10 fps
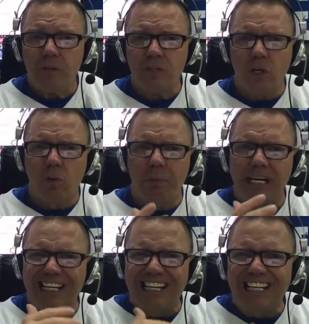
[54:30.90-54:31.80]
So,
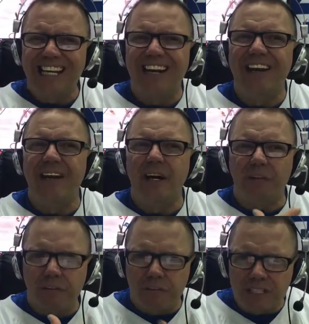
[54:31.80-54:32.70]
but he didn't get
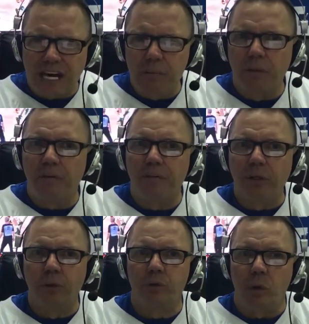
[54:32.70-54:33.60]
enough time on
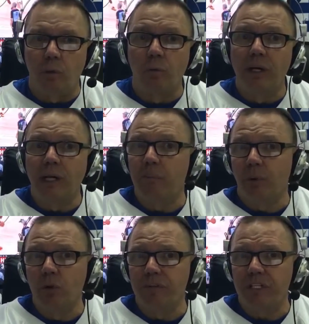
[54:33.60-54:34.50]
the field to
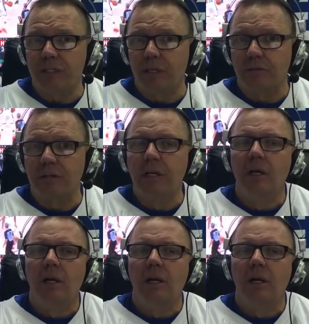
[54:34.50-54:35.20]
really prove himself.